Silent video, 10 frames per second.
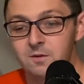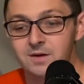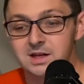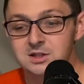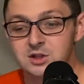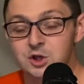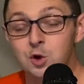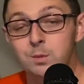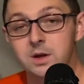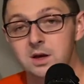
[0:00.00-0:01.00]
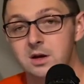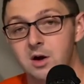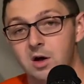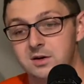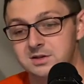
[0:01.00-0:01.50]
invest $2 billion
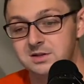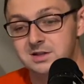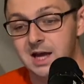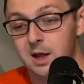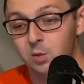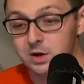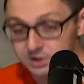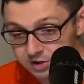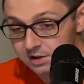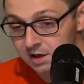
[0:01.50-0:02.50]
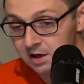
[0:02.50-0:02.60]
instead, which,